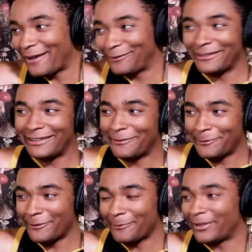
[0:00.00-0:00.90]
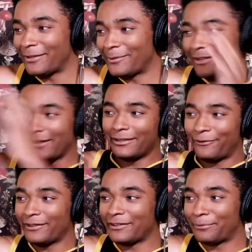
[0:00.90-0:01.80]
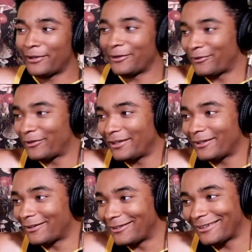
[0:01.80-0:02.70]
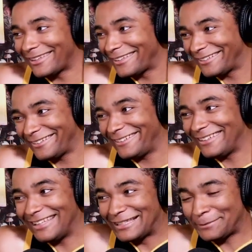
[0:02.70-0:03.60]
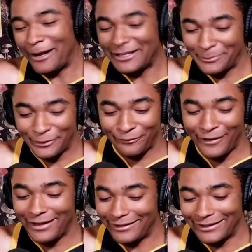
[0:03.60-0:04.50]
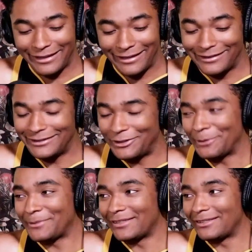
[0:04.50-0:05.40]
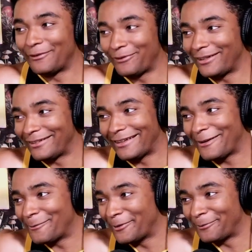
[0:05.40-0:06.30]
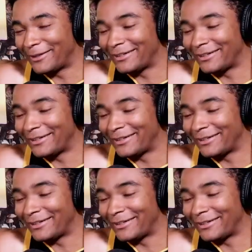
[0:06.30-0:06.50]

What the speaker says: and ended up becoming like a defensive player of the year. Like, it's possible to find like hidden gems and stuff like that, but because